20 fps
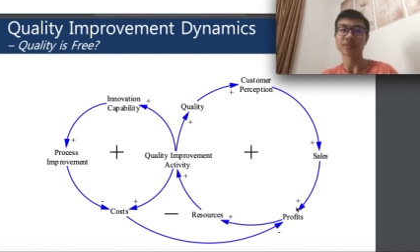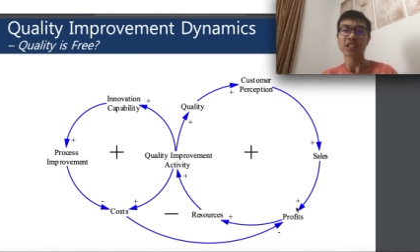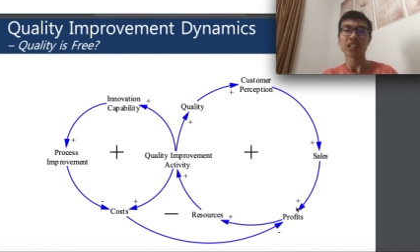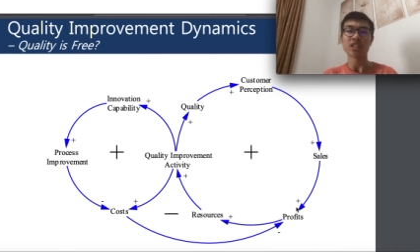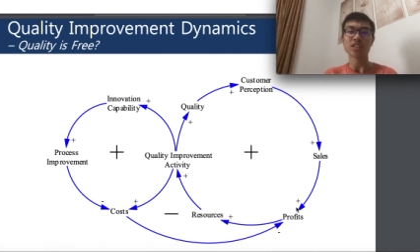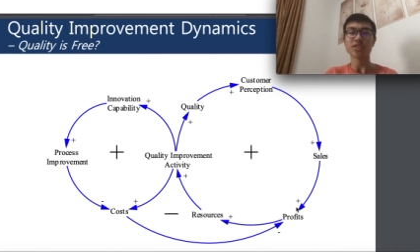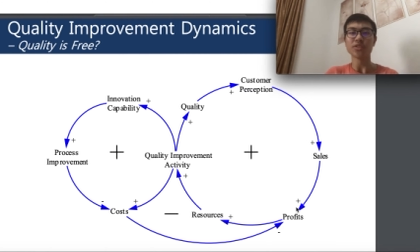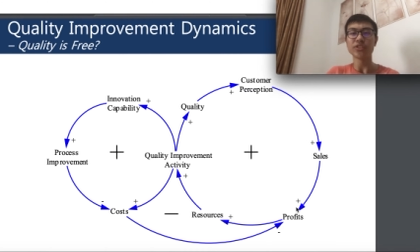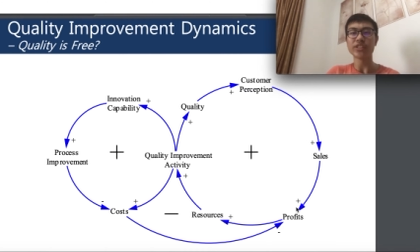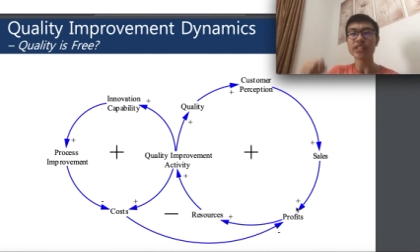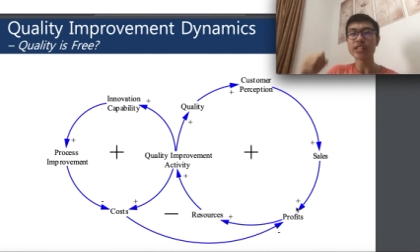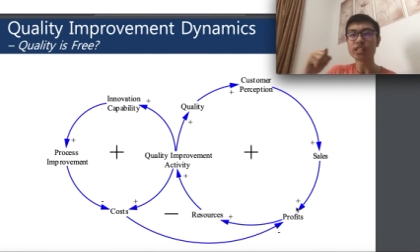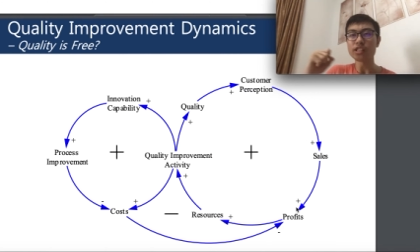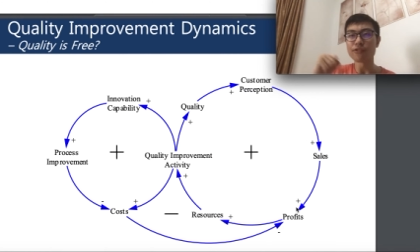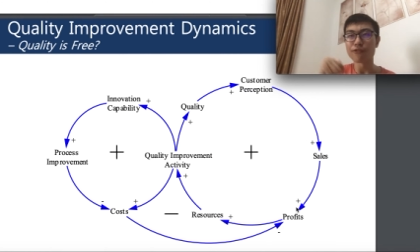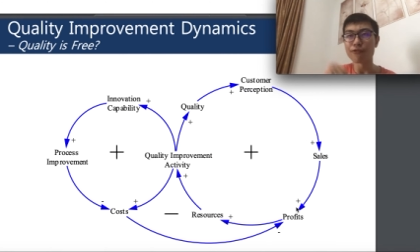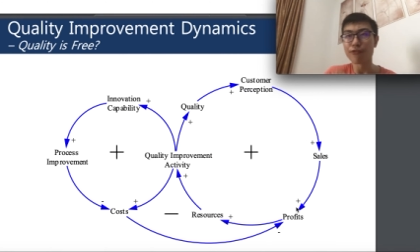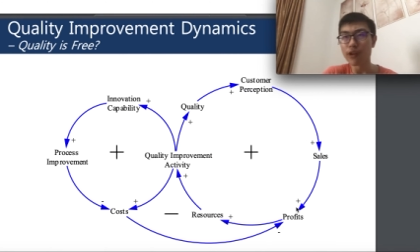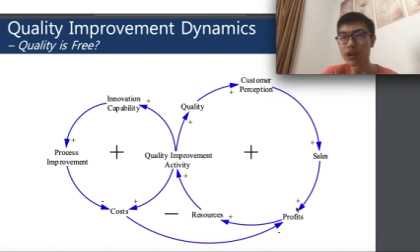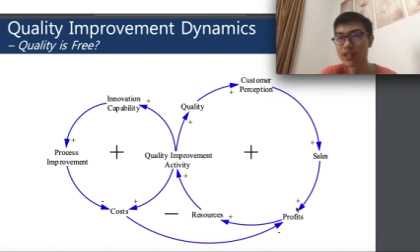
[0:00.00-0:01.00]
So this is the
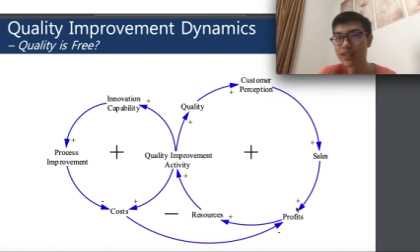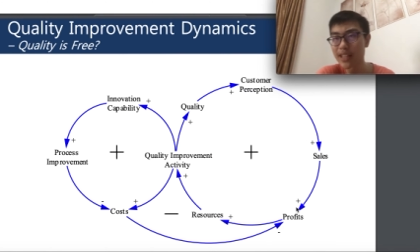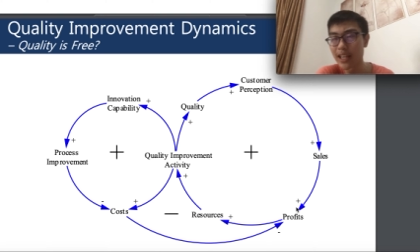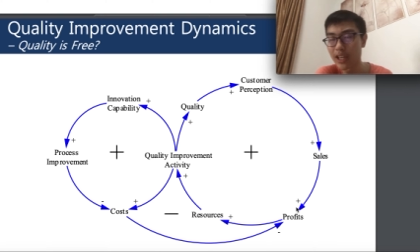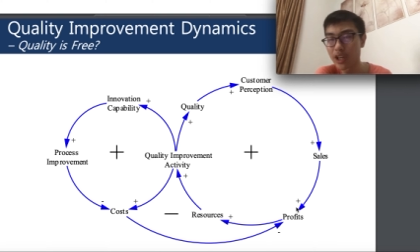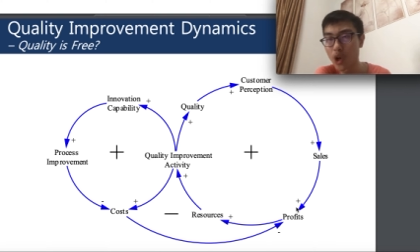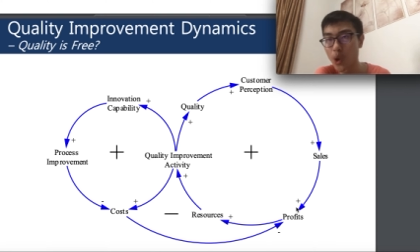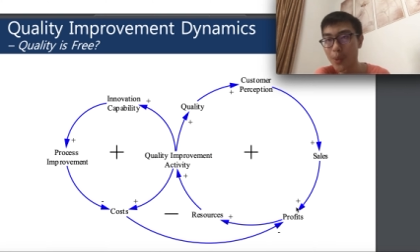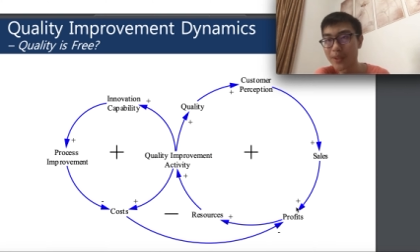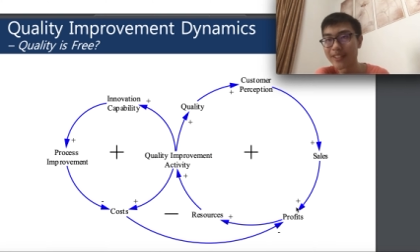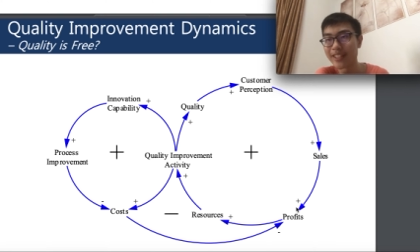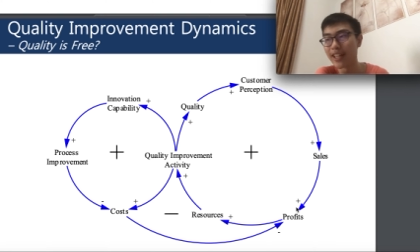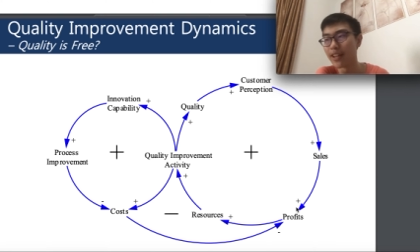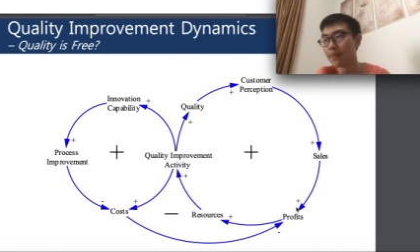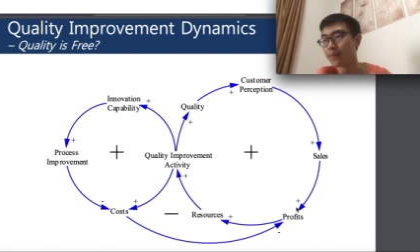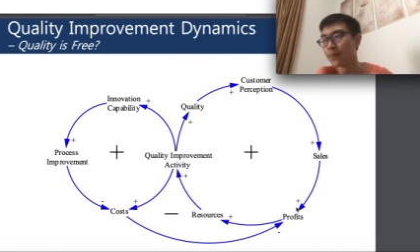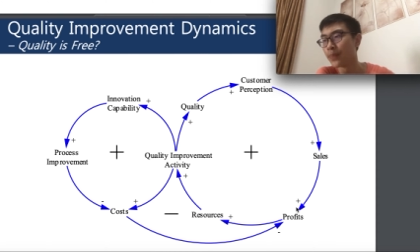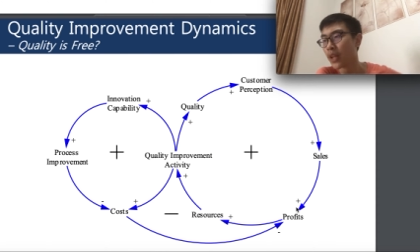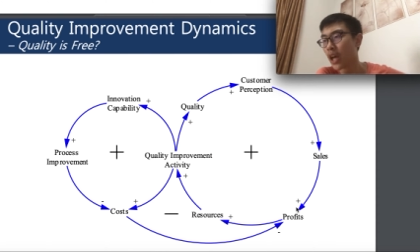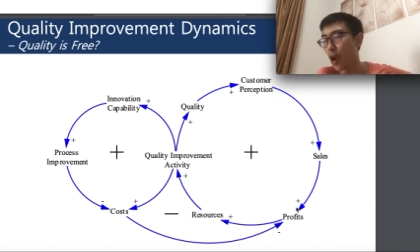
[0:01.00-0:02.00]
first cycle that
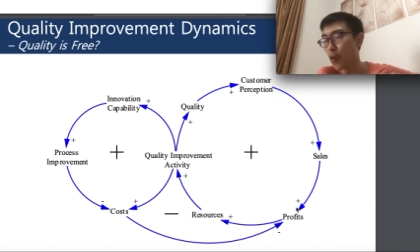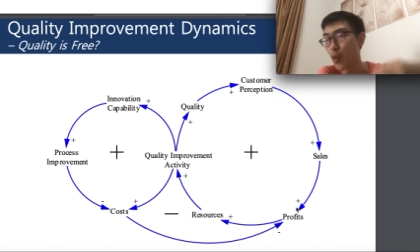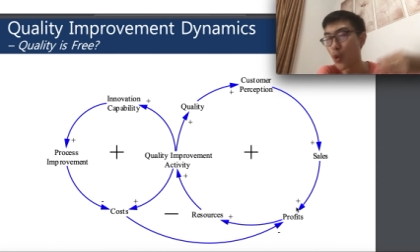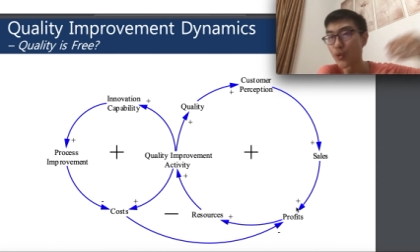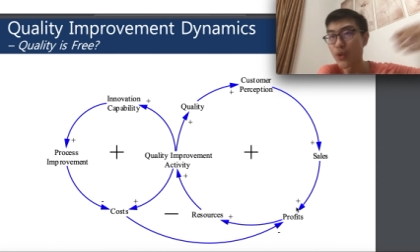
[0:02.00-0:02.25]
I want